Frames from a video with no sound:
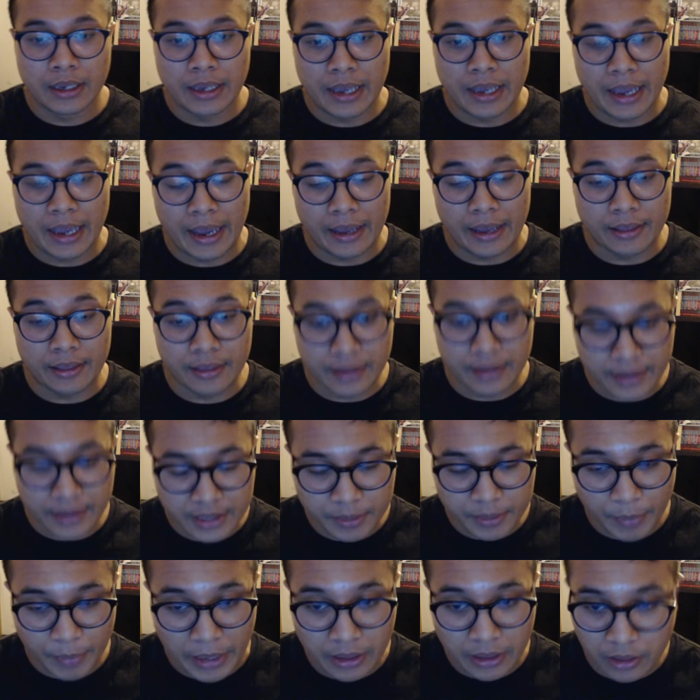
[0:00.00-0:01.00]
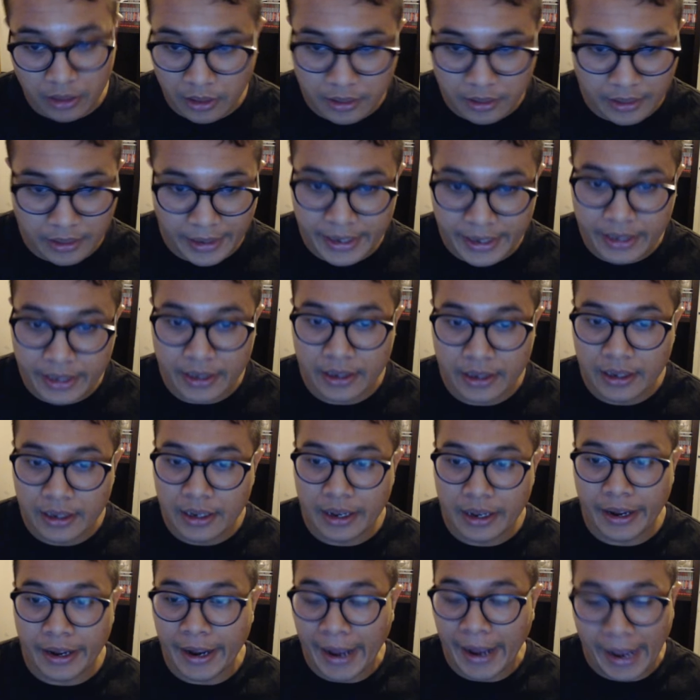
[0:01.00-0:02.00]
And this might look like
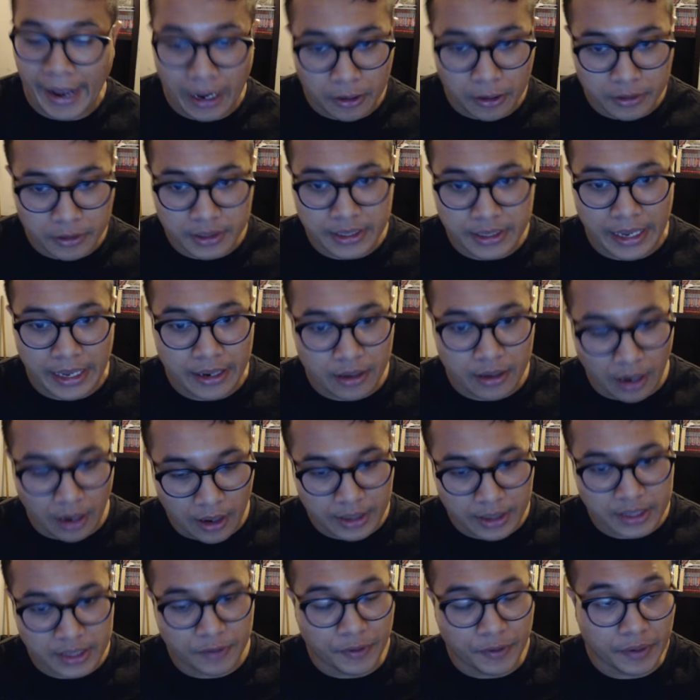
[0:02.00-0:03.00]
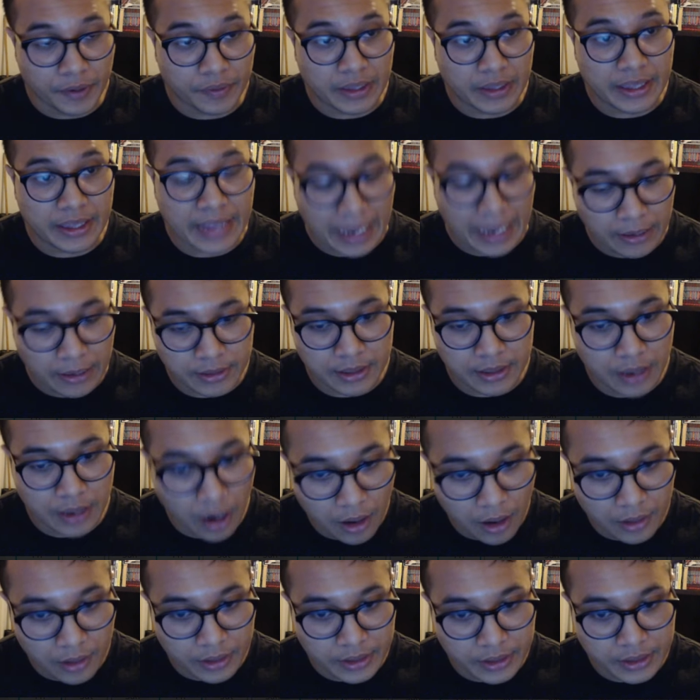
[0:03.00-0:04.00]
a house that costs
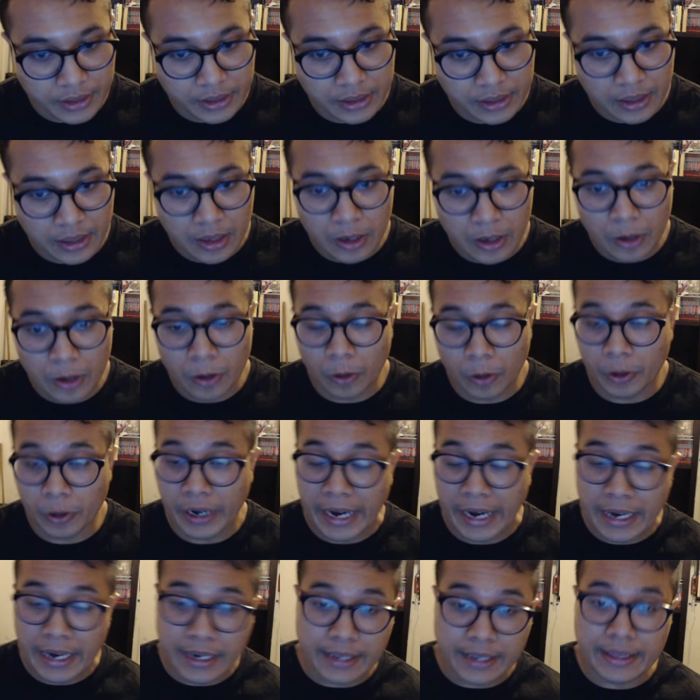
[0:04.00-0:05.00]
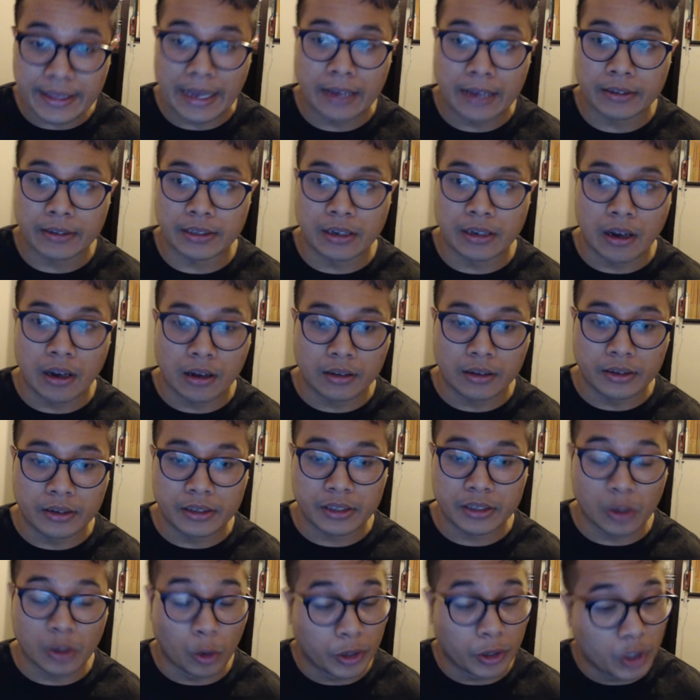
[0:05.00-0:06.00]
$50,000 or
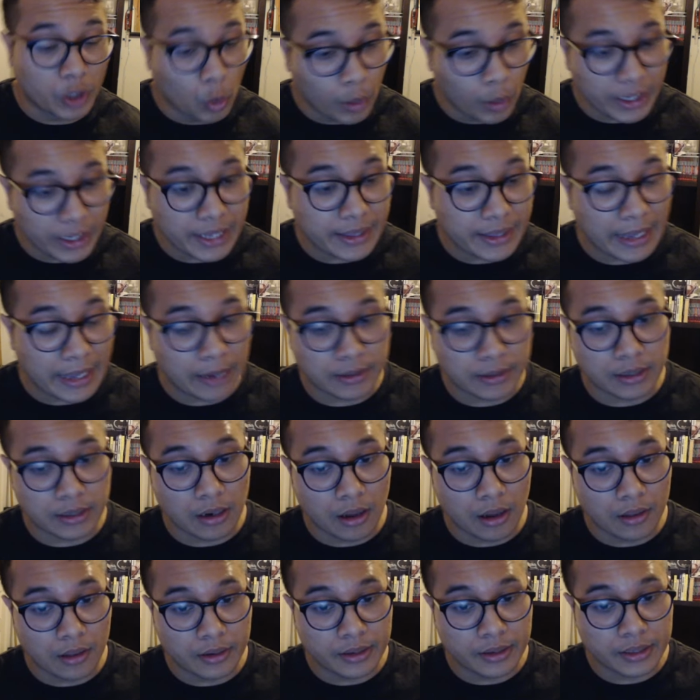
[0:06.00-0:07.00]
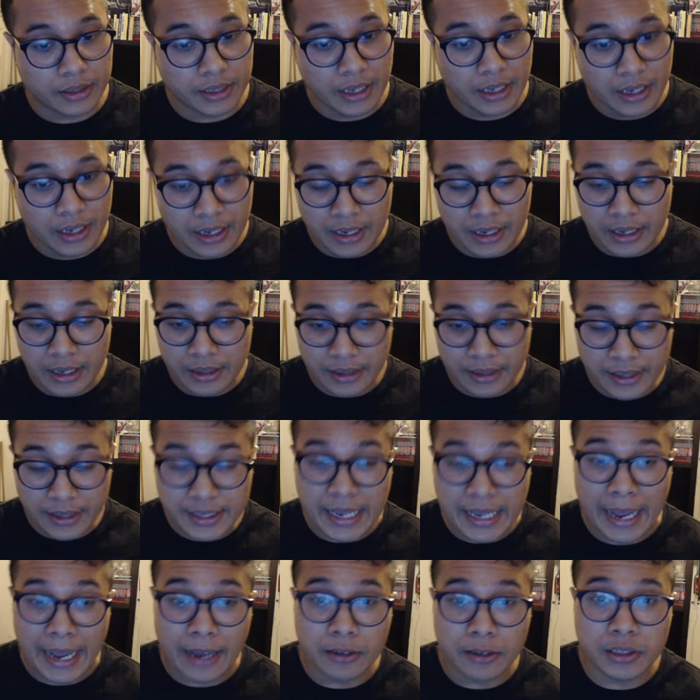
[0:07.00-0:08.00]
$80,000 or $20,000. This
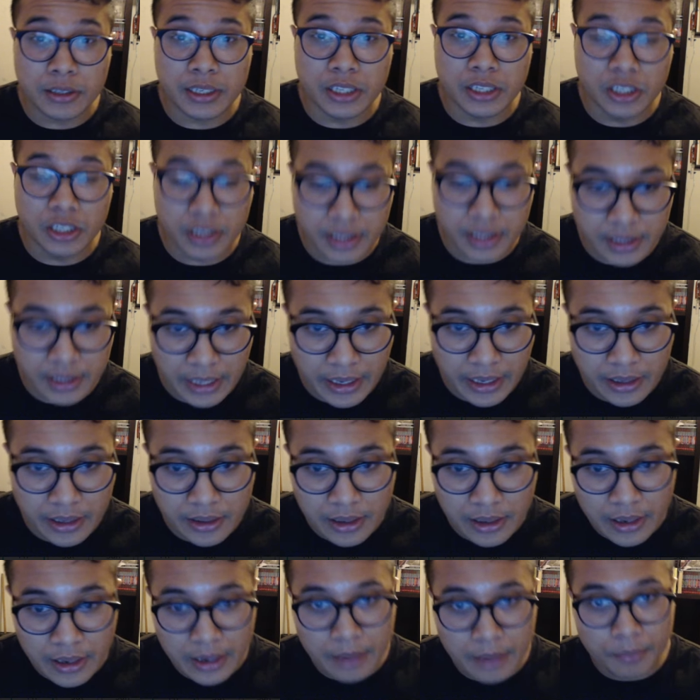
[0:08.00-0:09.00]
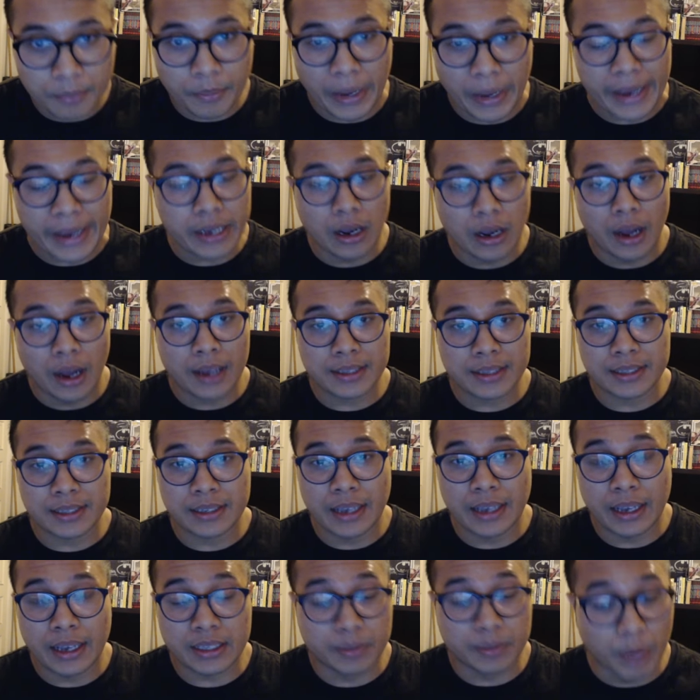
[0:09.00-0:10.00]
house in your state might cost
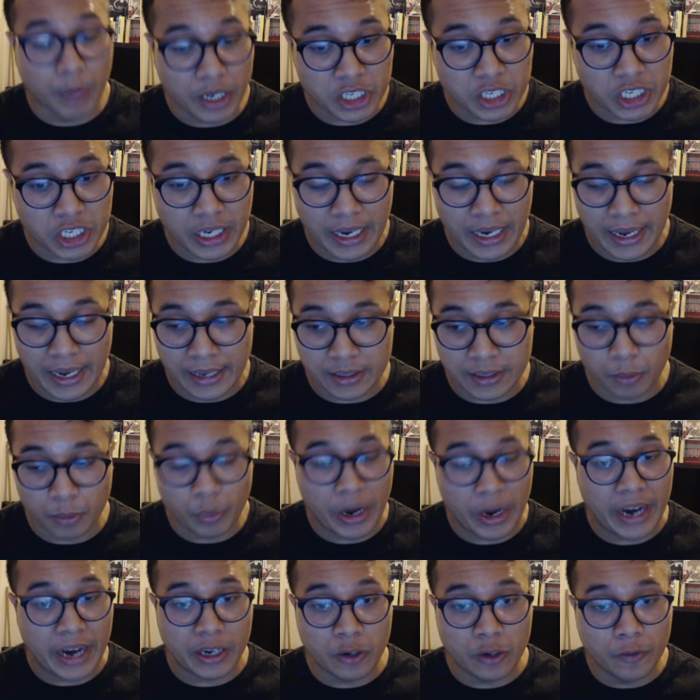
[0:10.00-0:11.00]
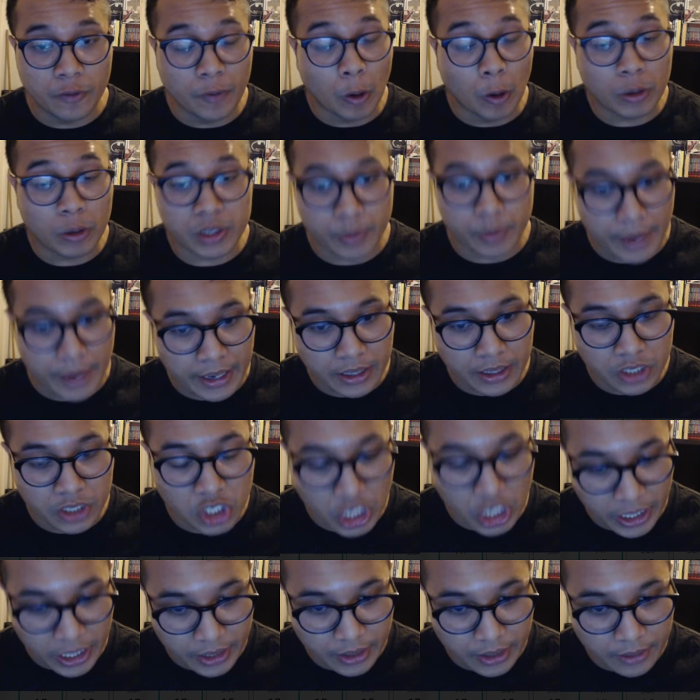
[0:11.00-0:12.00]
as much as a brand new Volkswagen
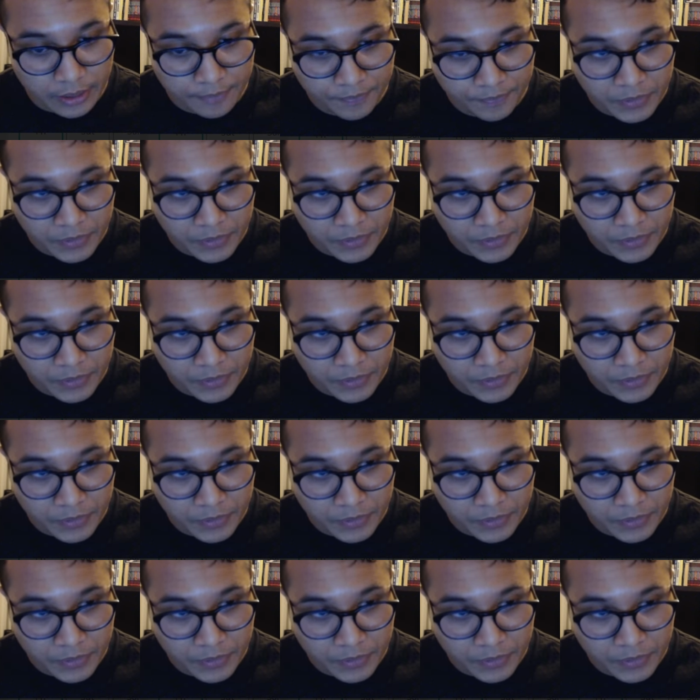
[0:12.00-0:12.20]
Jetta.